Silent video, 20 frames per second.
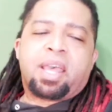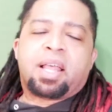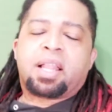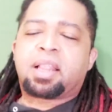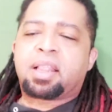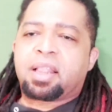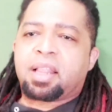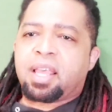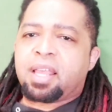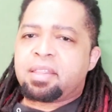
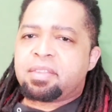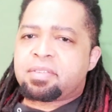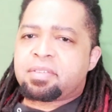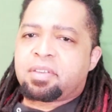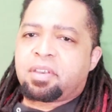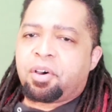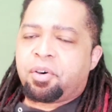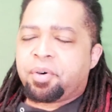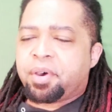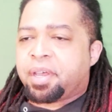Let's
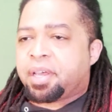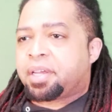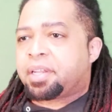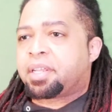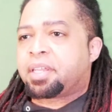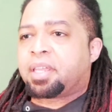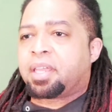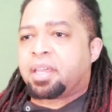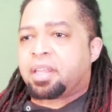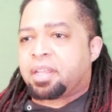go ahead
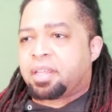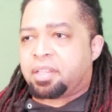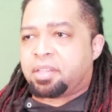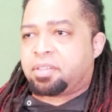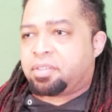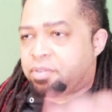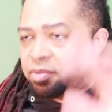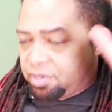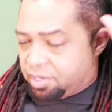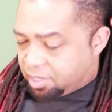and get
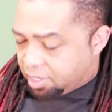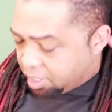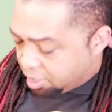into it.